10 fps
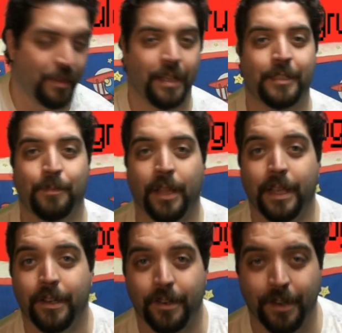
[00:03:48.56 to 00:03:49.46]
how they
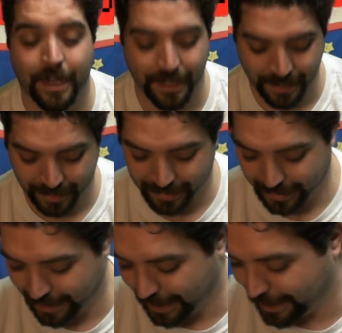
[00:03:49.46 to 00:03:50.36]
explain it or anything
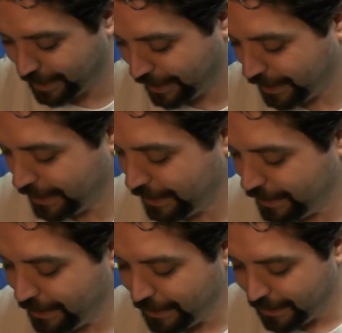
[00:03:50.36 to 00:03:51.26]
like that either.
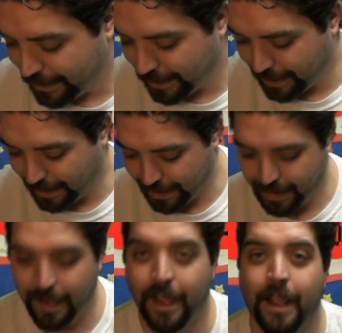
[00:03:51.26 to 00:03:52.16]

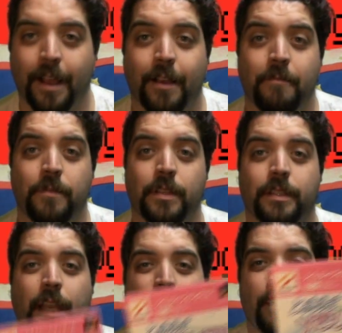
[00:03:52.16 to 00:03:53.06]
I have
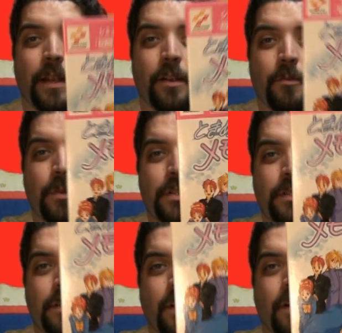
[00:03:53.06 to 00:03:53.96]
this game here, which is